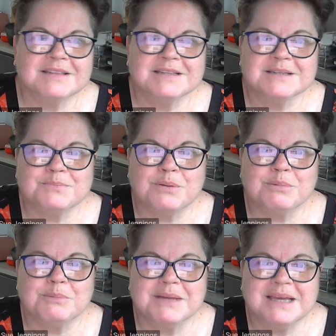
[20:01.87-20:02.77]
It's
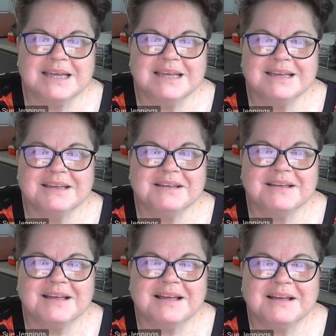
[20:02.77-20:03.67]
probably
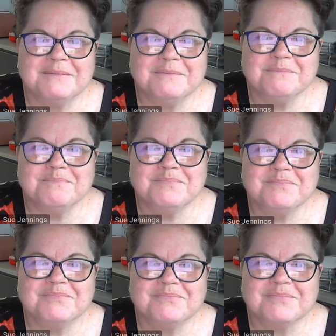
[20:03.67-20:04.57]

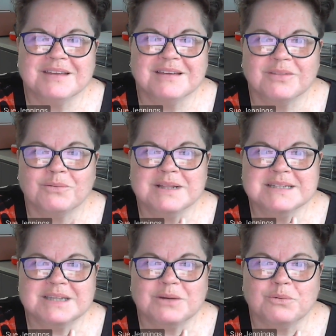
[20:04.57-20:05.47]
the
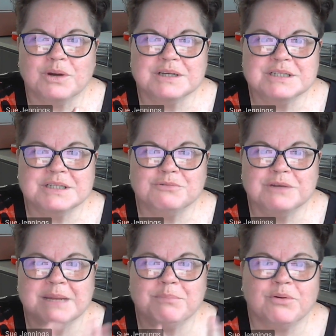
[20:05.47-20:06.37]
ones that I wanted to
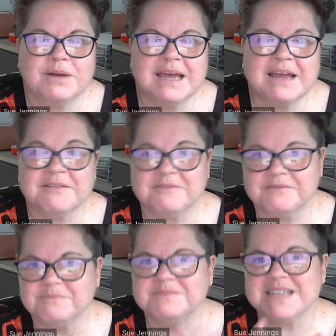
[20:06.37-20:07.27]
really point out:
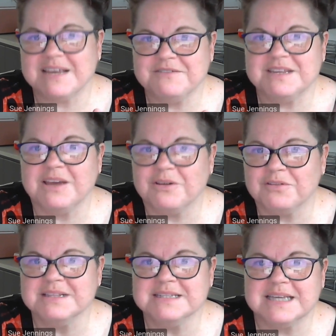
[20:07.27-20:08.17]
safety,
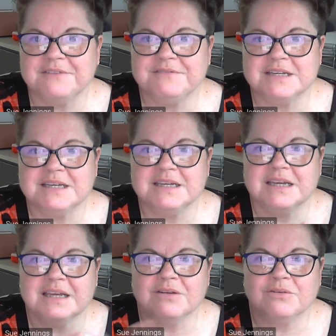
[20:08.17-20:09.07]
health and safety
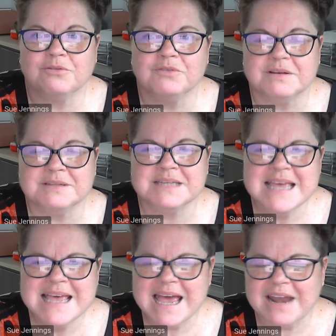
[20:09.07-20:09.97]
in all fields.
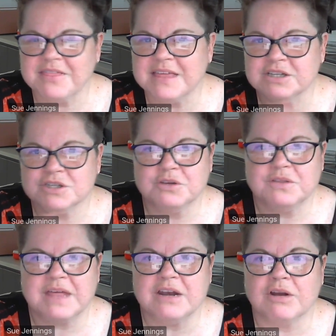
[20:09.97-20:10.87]
And I think too
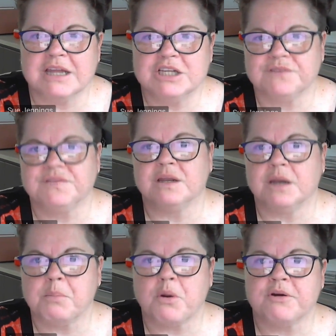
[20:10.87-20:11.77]
that knowledge of the
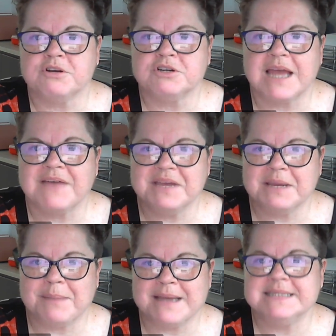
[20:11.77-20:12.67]
laboratory, having a
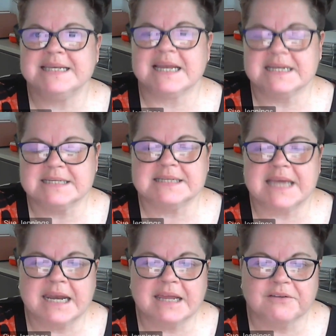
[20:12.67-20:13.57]
basic
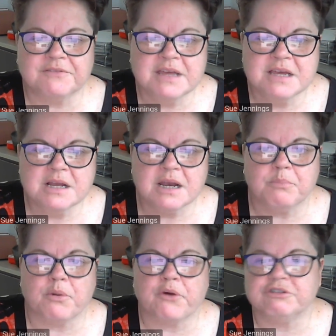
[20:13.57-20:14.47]
understanding of
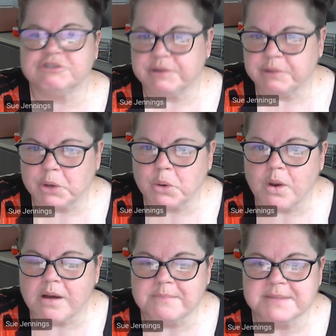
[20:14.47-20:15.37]
laboratory
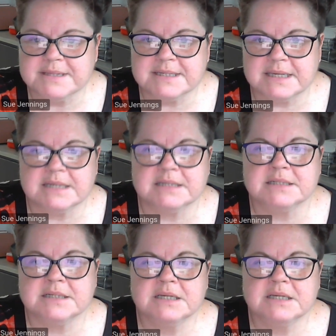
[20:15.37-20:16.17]
requirements and